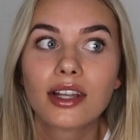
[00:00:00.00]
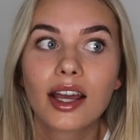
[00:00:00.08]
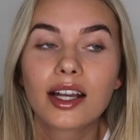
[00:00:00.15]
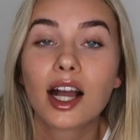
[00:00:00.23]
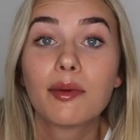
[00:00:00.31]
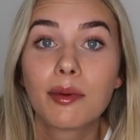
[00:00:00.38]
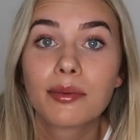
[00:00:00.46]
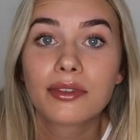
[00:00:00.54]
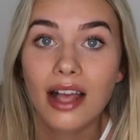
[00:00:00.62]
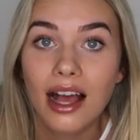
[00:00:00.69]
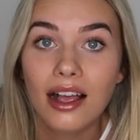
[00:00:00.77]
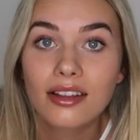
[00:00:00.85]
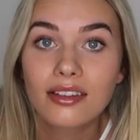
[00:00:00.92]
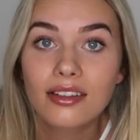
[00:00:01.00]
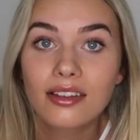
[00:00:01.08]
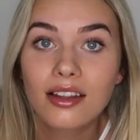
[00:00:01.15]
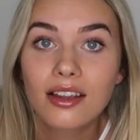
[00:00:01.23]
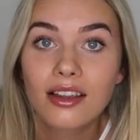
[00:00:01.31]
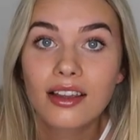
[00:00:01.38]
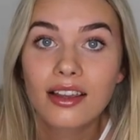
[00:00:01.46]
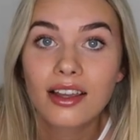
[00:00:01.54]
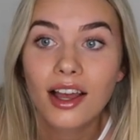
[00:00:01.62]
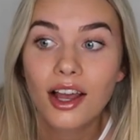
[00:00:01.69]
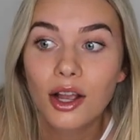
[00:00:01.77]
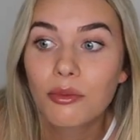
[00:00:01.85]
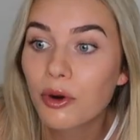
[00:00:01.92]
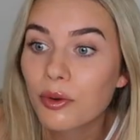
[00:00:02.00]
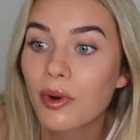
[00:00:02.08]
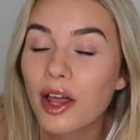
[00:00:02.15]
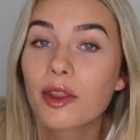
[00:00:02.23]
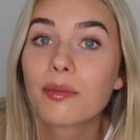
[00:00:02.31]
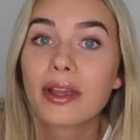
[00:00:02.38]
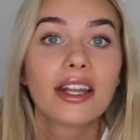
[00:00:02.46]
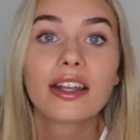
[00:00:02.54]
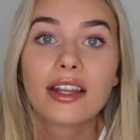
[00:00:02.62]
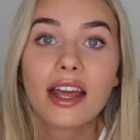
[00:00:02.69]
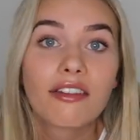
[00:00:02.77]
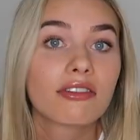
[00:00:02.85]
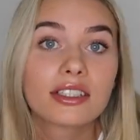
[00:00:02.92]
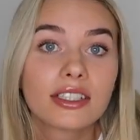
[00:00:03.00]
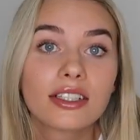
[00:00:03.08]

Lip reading: Like, I'm obsessed. I want to wear them in every